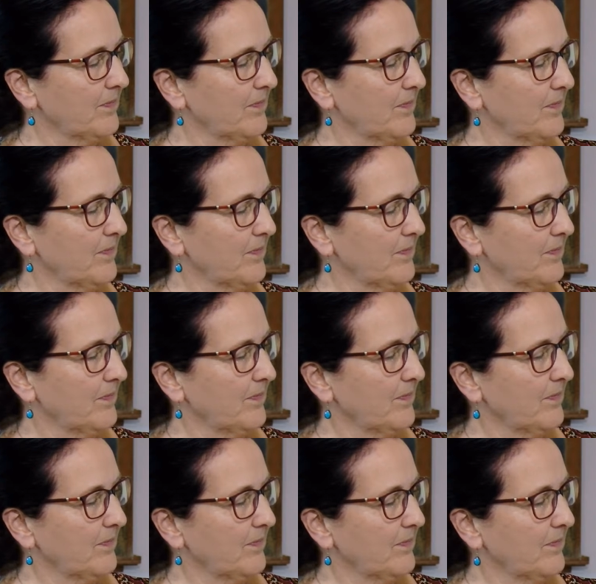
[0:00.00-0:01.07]

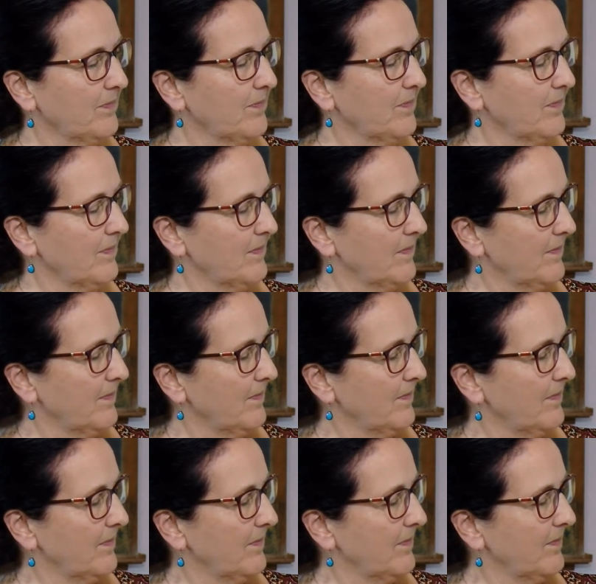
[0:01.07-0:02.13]

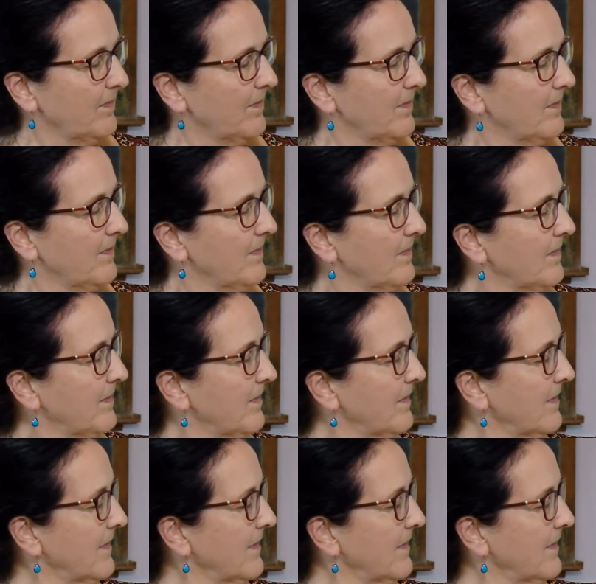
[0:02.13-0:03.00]
Nobody speaks.